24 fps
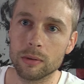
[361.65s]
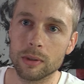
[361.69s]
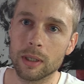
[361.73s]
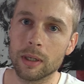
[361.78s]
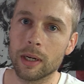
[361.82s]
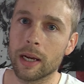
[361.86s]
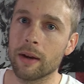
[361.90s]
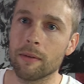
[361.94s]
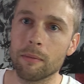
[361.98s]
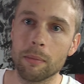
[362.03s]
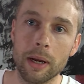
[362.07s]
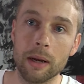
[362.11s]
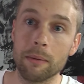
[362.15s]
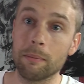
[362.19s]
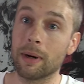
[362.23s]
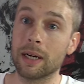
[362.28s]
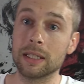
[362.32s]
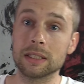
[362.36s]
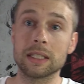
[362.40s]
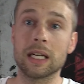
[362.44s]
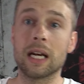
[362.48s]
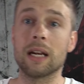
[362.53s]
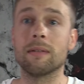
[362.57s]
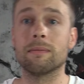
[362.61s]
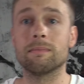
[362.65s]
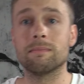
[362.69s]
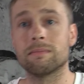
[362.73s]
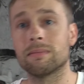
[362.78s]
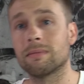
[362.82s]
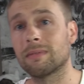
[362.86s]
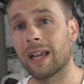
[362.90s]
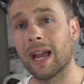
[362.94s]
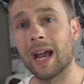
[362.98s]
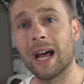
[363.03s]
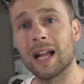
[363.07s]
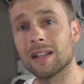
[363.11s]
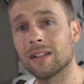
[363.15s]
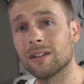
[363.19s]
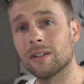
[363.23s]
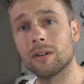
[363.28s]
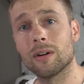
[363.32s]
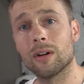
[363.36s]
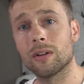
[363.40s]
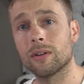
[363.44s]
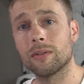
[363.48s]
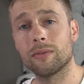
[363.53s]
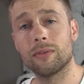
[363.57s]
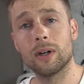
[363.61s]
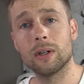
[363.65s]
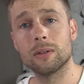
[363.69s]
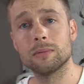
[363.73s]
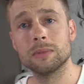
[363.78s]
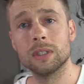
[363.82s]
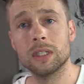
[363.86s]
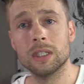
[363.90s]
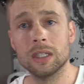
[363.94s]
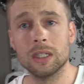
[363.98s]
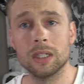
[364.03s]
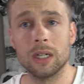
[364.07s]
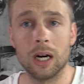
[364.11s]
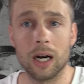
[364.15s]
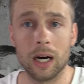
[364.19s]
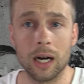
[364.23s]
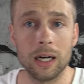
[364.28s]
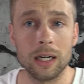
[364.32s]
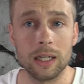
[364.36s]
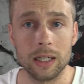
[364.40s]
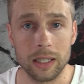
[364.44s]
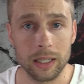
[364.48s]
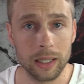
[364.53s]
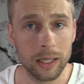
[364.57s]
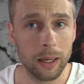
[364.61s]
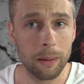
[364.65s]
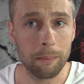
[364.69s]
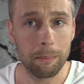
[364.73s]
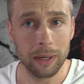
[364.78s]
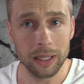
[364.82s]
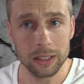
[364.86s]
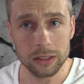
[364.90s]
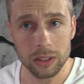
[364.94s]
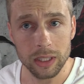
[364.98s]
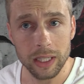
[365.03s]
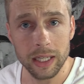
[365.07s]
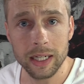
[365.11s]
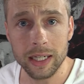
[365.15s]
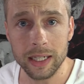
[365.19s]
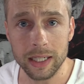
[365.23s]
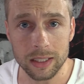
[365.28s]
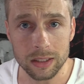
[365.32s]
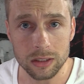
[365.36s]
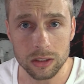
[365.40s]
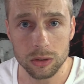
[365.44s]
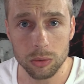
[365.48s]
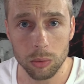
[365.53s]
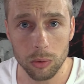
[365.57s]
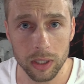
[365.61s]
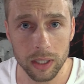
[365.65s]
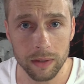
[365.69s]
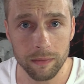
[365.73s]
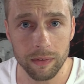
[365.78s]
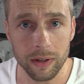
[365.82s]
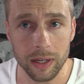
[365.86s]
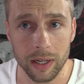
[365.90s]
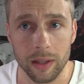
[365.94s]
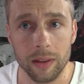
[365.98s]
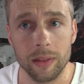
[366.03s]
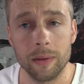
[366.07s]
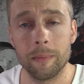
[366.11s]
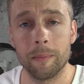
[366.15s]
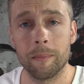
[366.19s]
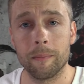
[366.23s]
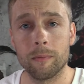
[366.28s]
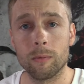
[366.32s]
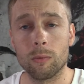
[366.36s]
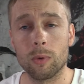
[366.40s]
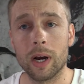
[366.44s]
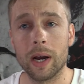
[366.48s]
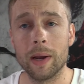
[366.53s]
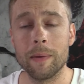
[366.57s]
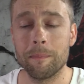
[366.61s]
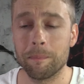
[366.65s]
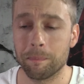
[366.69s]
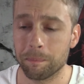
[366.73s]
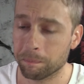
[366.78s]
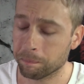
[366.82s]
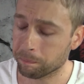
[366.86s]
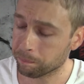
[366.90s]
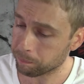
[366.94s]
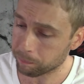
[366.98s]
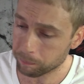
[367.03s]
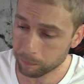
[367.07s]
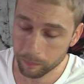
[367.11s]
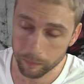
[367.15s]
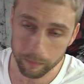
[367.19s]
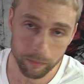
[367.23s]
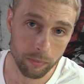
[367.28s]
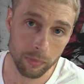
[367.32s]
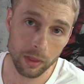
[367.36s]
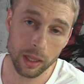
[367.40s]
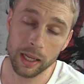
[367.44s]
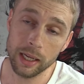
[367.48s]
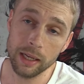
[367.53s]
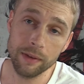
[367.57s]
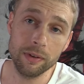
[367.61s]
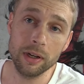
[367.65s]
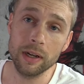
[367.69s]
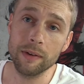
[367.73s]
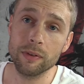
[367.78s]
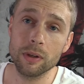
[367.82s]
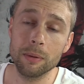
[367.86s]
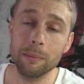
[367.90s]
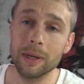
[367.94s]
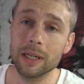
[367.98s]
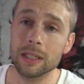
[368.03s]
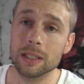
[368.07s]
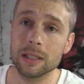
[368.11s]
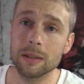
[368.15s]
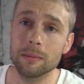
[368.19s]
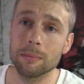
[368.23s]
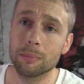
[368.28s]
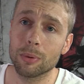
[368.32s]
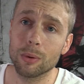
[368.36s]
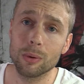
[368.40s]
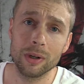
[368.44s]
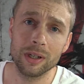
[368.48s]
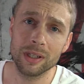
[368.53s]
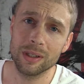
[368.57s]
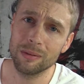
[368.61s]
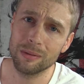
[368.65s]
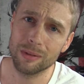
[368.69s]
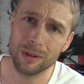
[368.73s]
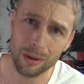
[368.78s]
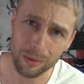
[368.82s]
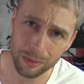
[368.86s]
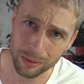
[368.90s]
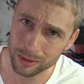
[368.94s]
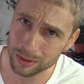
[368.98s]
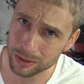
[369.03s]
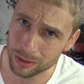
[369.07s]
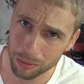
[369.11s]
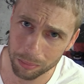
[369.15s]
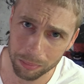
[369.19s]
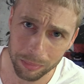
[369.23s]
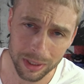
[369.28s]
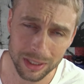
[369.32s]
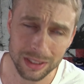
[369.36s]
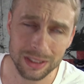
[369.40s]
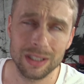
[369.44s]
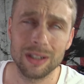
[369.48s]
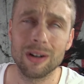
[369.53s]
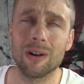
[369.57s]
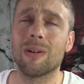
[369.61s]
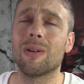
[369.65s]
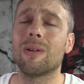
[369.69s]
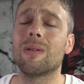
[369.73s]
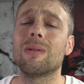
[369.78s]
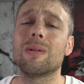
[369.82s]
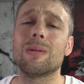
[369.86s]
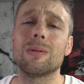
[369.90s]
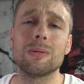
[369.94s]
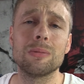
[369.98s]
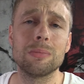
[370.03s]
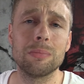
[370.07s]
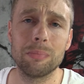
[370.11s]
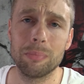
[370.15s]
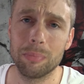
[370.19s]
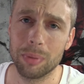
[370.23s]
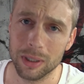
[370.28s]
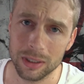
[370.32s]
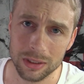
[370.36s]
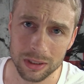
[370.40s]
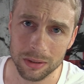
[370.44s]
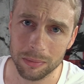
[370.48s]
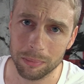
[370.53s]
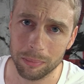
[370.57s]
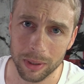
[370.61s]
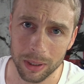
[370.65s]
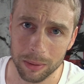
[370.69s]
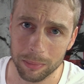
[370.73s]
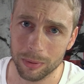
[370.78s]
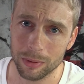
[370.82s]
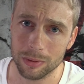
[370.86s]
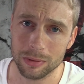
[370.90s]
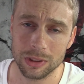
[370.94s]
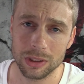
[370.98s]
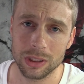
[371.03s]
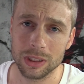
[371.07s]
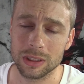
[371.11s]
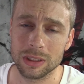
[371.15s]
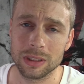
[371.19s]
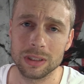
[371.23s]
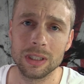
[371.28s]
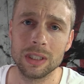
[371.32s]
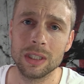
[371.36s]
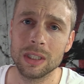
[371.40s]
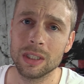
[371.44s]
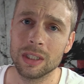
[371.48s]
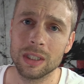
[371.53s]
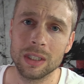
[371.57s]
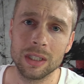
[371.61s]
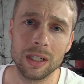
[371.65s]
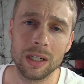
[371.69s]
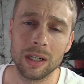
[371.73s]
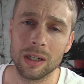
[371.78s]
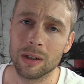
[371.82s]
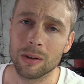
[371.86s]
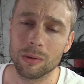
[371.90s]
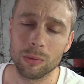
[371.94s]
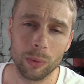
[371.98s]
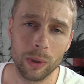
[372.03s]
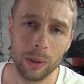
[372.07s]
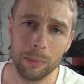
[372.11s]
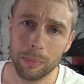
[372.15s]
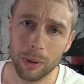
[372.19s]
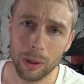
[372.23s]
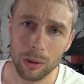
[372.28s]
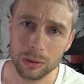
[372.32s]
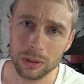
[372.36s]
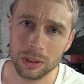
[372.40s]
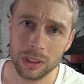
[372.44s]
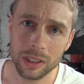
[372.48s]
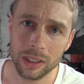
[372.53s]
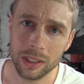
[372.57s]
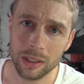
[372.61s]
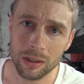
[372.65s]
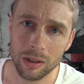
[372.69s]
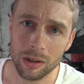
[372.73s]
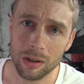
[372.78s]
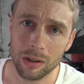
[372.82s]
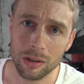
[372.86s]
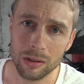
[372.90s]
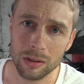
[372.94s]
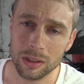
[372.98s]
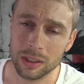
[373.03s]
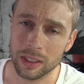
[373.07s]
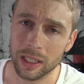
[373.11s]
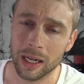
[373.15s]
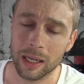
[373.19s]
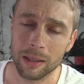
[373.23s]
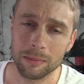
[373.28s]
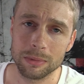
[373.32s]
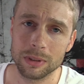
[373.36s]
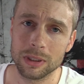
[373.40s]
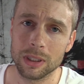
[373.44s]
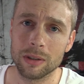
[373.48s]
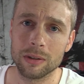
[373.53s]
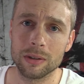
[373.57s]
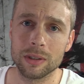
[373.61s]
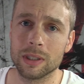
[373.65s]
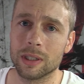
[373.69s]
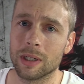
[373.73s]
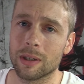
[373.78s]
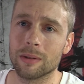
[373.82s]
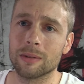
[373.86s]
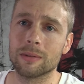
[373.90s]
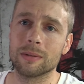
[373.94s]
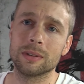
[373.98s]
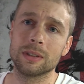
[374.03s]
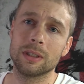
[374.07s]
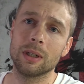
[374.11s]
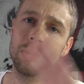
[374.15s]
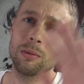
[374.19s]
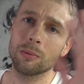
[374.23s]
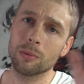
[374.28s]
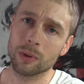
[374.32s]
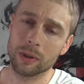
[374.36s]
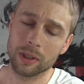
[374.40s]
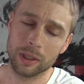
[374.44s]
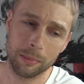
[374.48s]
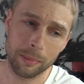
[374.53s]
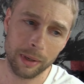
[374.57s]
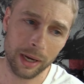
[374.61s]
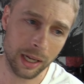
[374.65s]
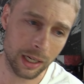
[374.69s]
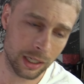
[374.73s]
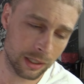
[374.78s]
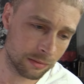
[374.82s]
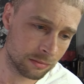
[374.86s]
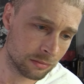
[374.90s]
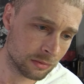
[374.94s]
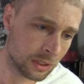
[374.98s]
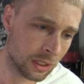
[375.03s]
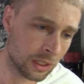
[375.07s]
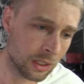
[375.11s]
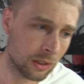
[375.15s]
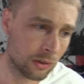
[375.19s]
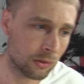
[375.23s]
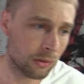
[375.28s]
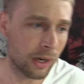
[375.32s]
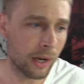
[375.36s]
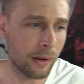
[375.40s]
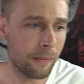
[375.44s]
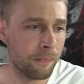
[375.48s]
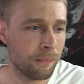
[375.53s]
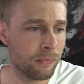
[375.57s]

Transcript: Everybody's got a calendar on their phone, and pencil that in. 25th, right? Even if you miss it, boy, there's going to be a whole bunch of people just reposting it all the time. So don't worry about it, right?